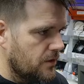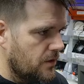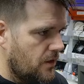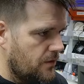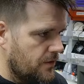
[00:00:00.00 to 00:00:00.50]

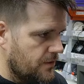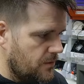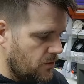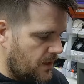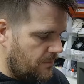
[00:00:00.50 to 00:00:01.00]
on the
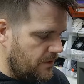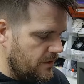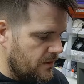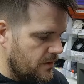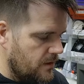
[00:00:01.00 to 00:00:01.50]
thermal camera,
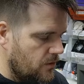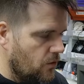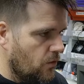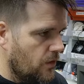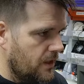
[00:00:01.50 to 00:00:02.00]

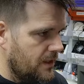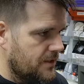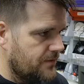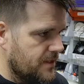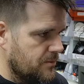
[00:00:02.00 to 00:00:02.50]
or at
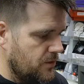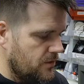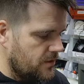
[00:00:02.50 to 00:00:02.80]
least visible.